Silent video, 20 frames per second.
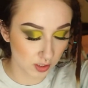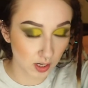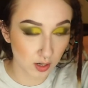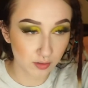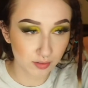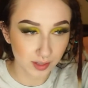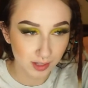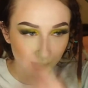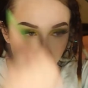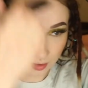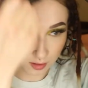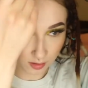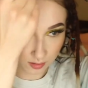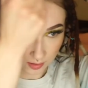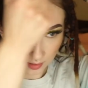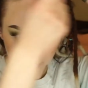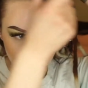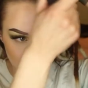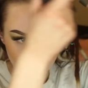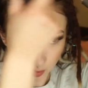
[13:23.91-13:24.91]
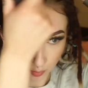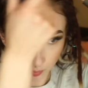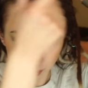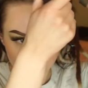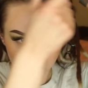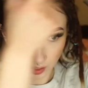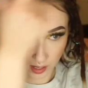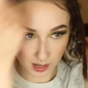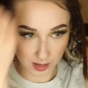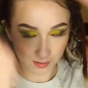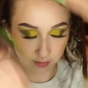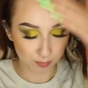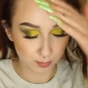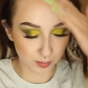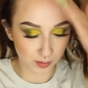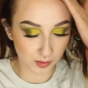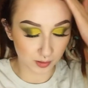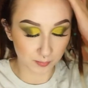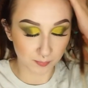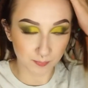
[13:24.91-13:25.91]
I don't think it looks like that in real life,
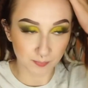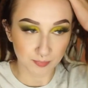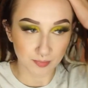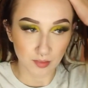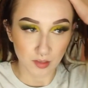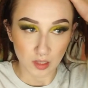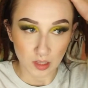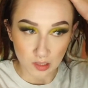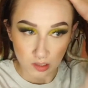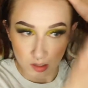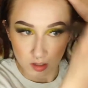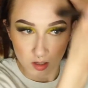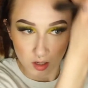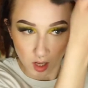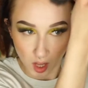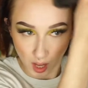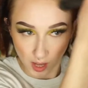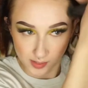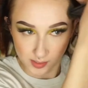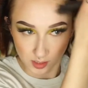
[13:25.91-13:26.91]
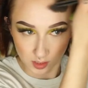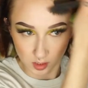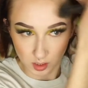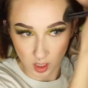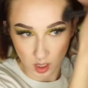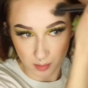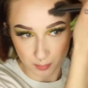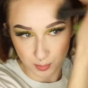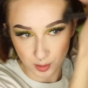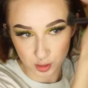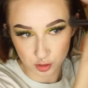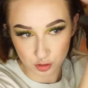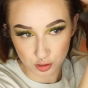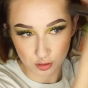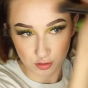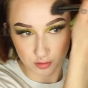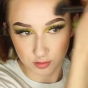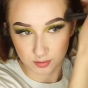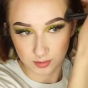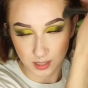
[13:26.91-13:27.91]
but I take a lot of
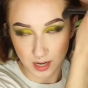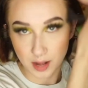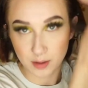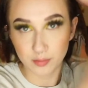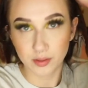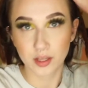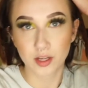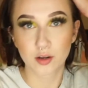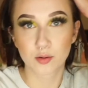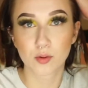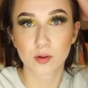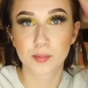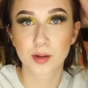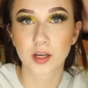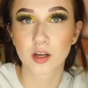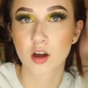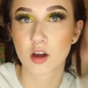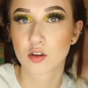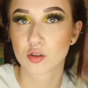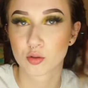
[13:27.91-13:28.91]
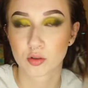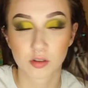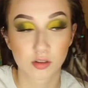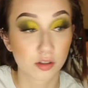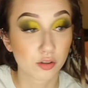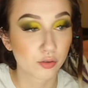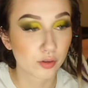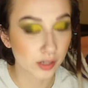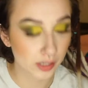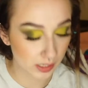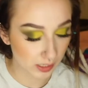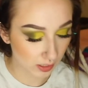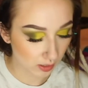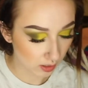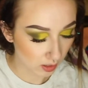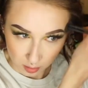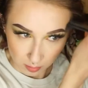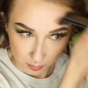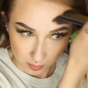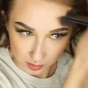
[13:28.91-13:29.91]
pictures and I really don't want my contour to look green.
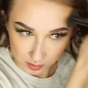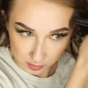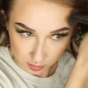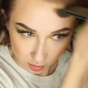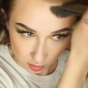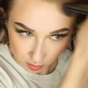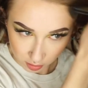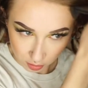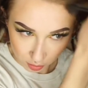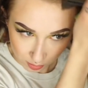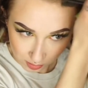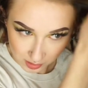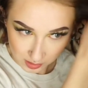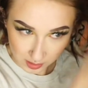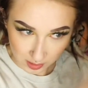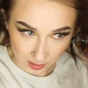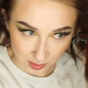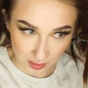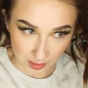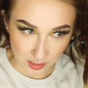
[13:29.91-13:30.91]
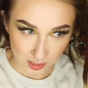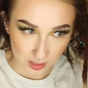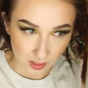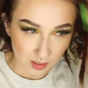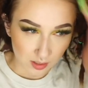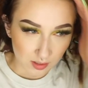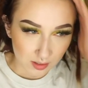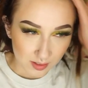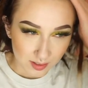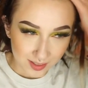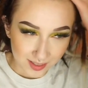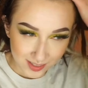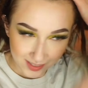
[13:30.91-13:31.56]
But I started using it again.